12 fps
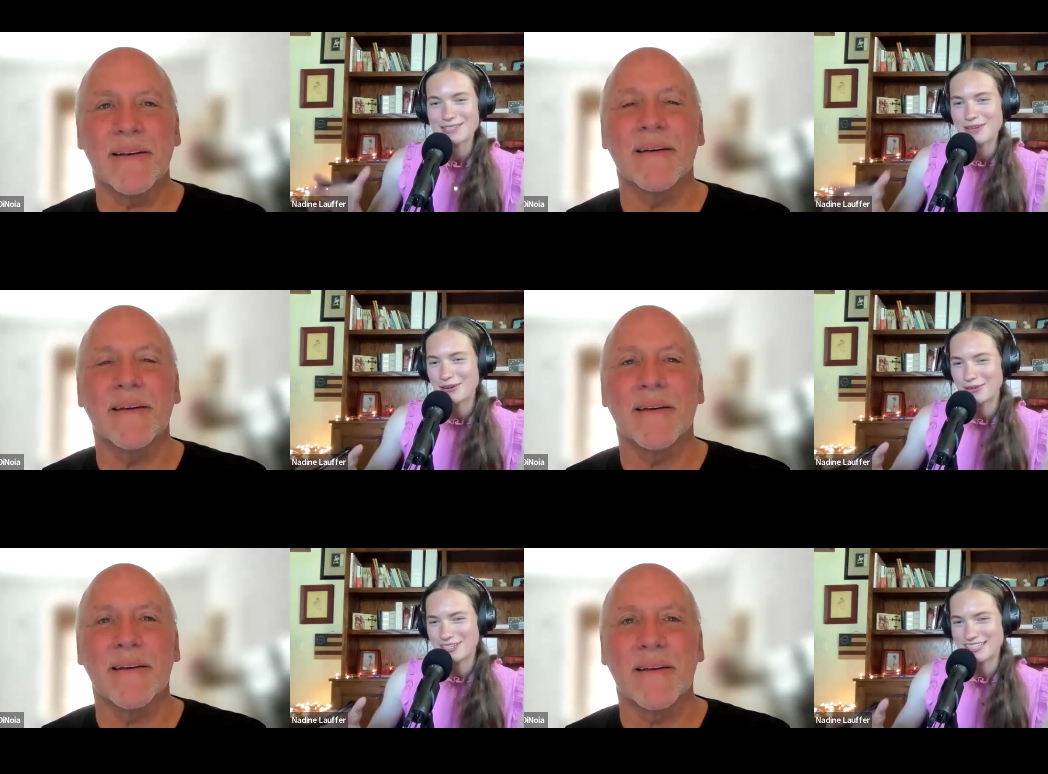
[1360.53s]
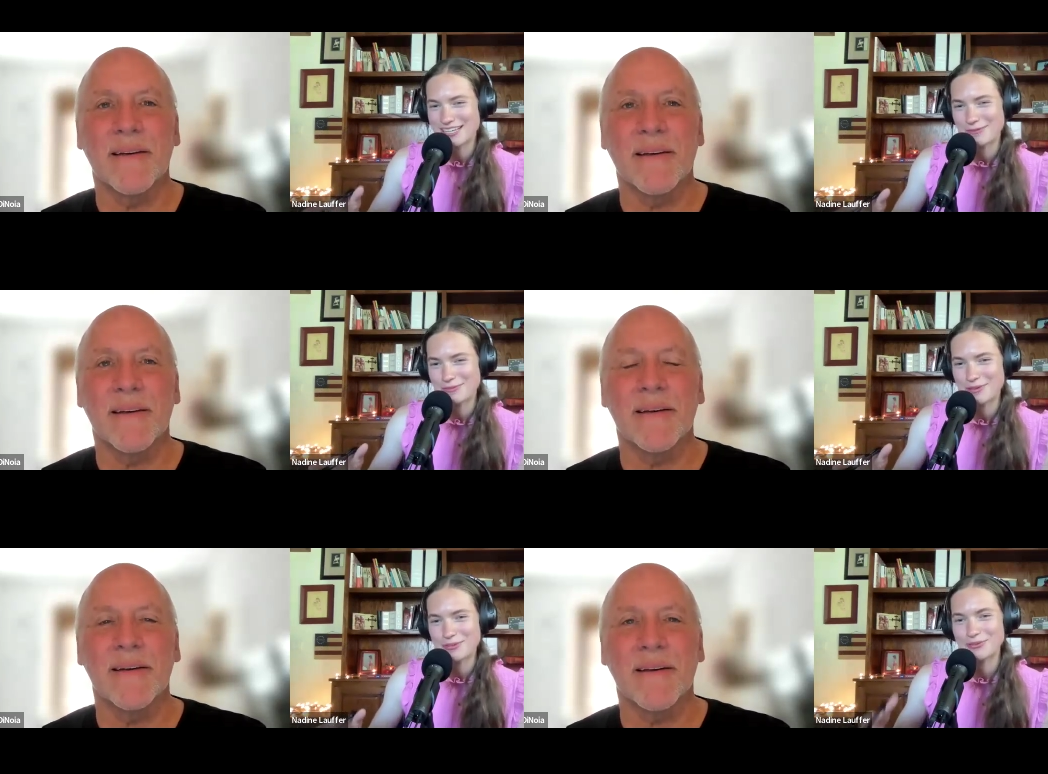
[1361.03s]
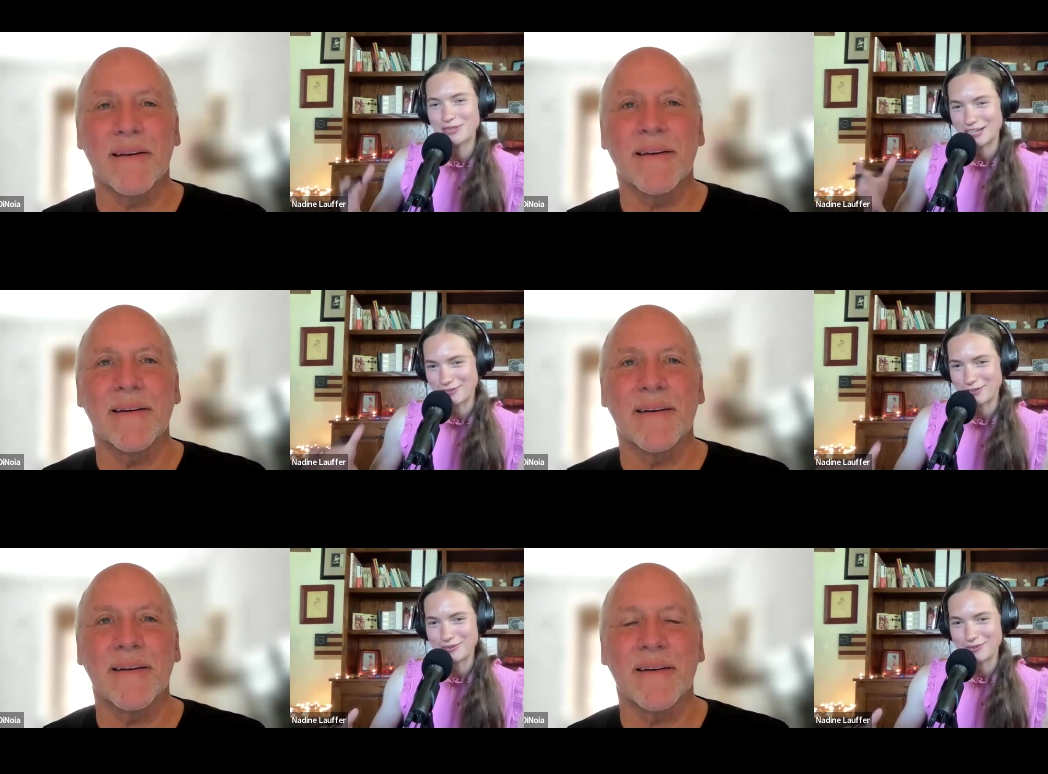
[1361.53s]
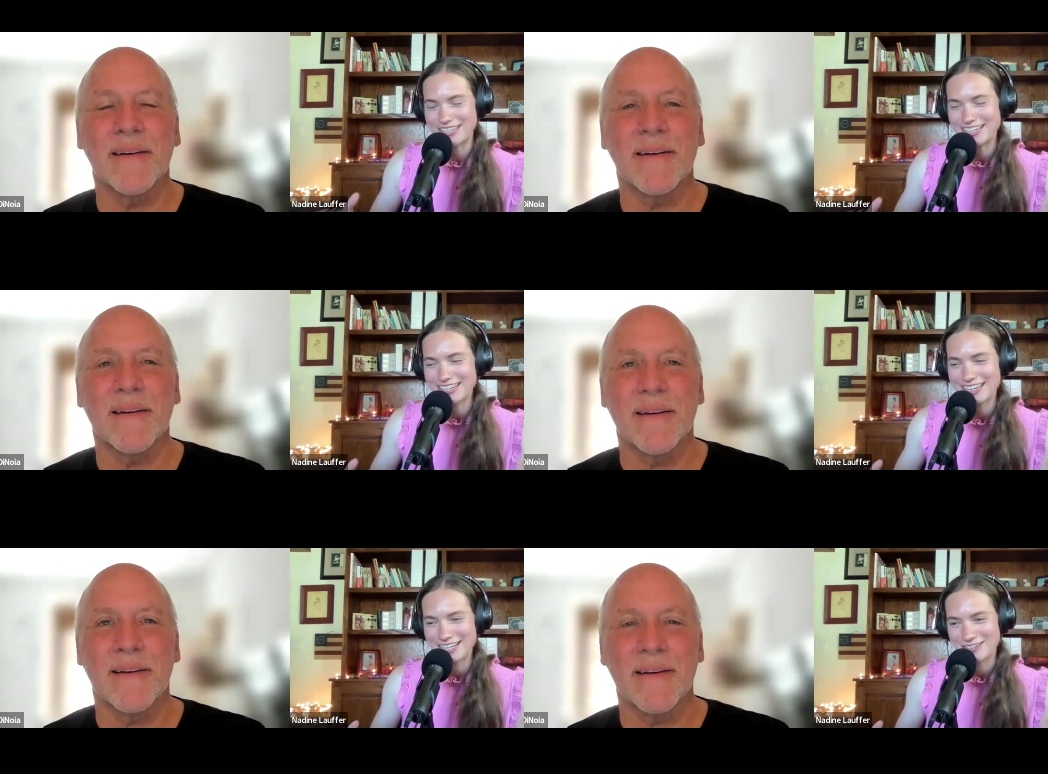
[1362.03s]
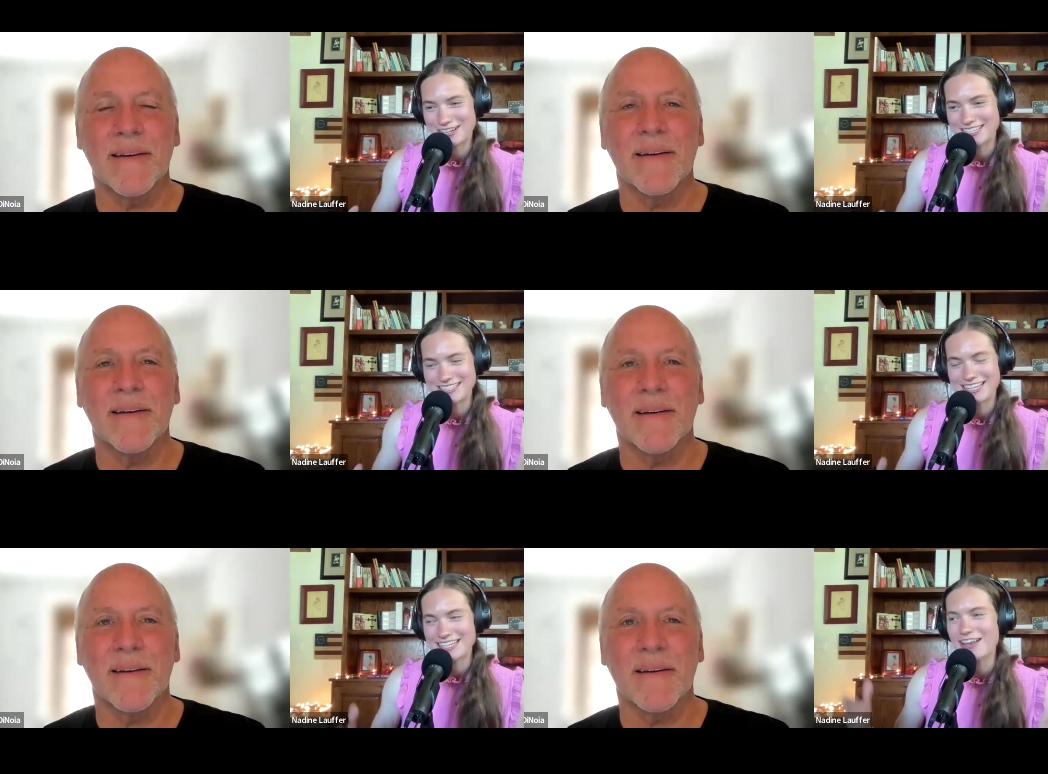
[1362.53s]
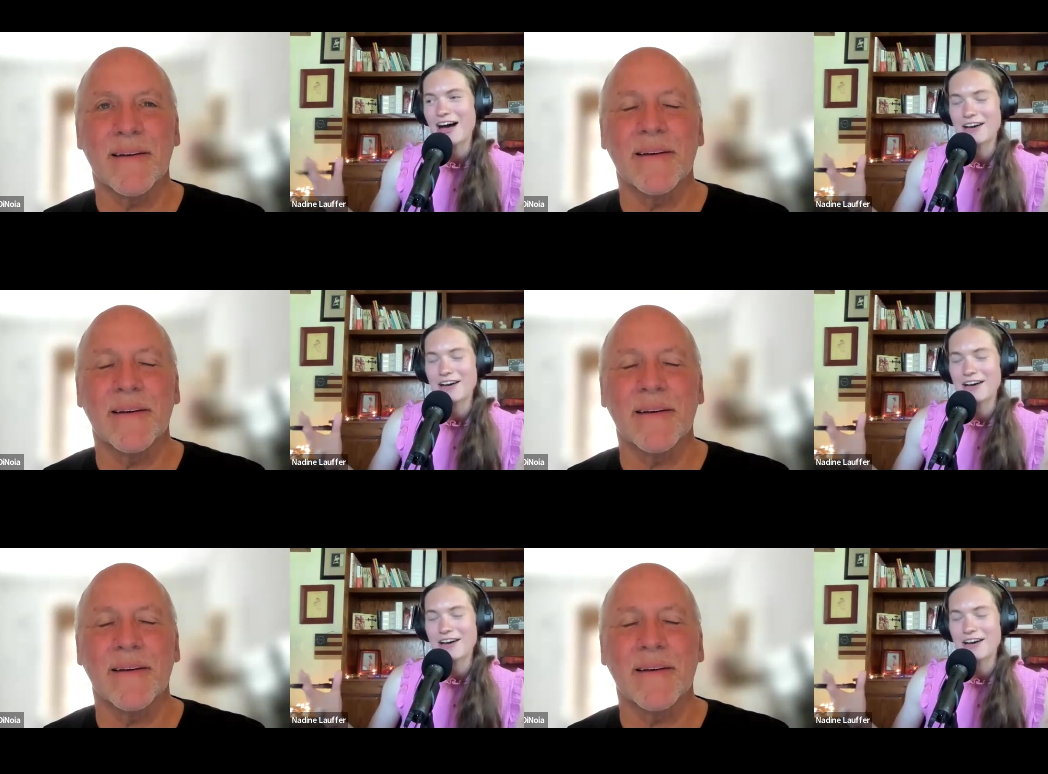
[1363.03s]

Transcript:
Speaker 1: That's what I always tell people whenever we address success.